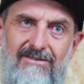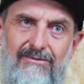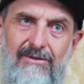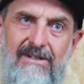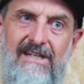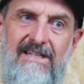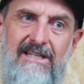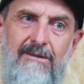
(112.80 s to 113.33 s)

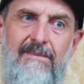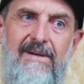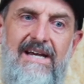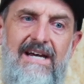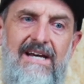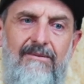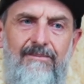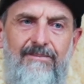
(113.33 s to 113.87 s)
really
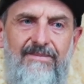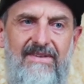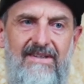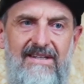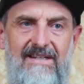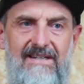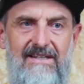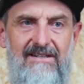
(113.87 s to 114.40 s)
about,
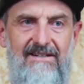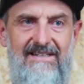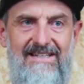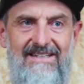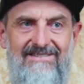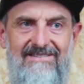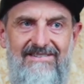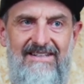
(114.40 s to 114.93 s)
I
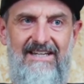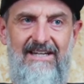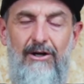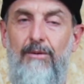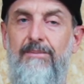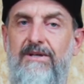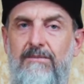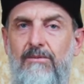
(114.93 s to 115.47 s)
guess,
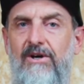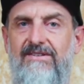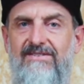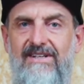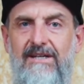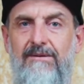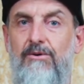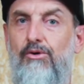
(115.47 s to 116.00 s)
helping my
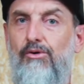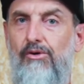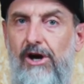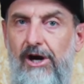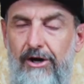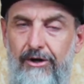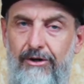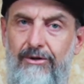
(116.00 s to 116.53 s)
team
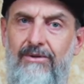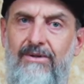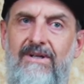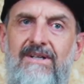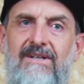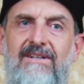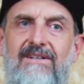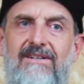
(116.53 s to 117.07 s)
grow
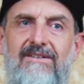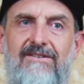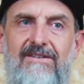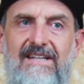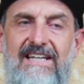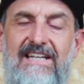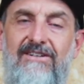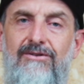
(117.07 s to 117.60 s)

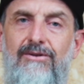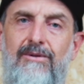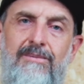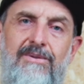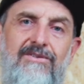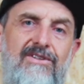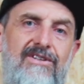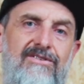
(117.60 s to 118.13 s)
into a
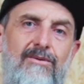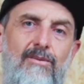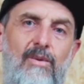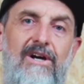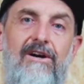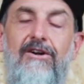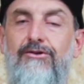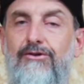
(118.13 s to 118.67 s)
position
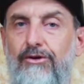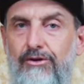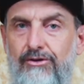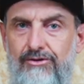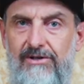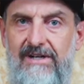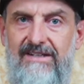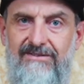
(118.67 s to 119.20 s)
where I do
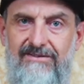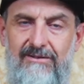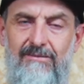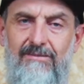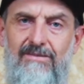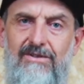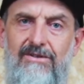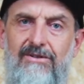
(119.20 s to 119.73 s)
trust
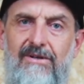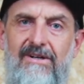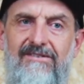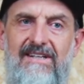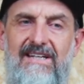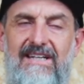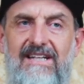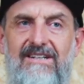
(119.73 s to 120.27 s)
them to do
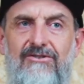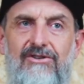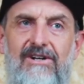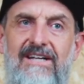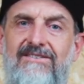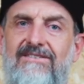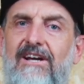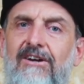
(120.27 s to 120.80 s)
everything. And
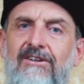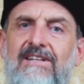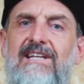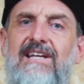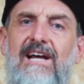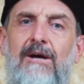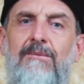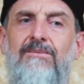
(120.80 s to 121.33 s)
trust only
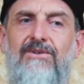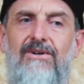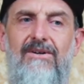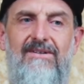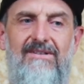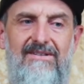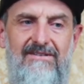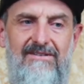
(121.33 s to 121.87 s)
comes,
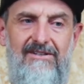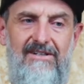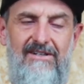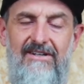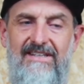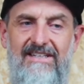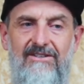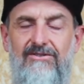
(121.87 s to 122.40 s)

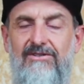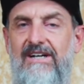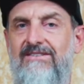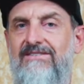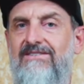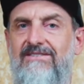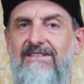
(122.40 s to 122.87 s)
I think trust is